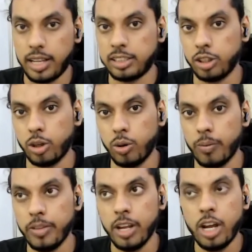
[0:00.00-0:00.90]
that's the
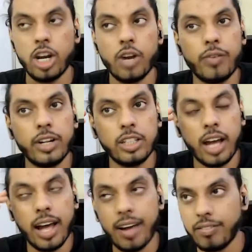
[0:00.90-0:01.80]
goal. Now when you
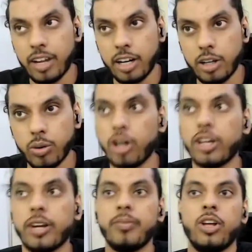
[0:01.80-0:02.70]
have that goal,
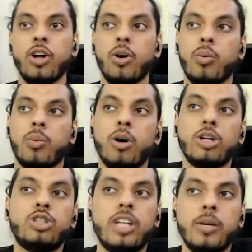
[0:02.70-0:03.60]
okay,
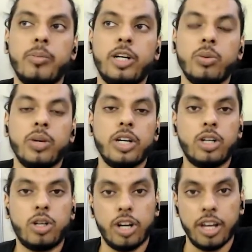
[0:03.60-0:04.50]
what should I be
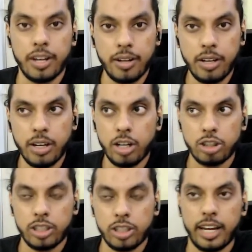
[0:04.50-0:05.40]
doing today
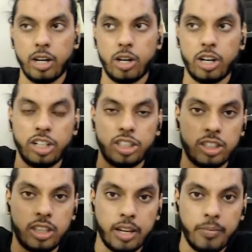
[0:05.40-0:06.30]
so that I can
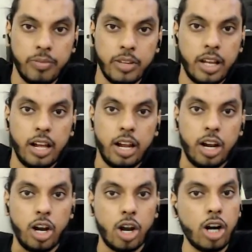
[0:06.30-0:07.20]
reach there?
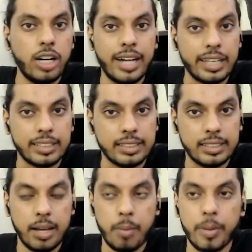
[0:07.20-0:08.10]
Not
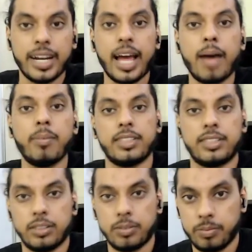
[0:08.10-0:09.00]
tasks, but
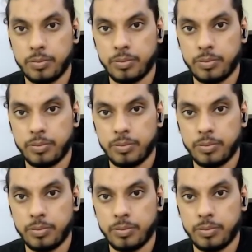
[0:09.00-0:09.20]
habits.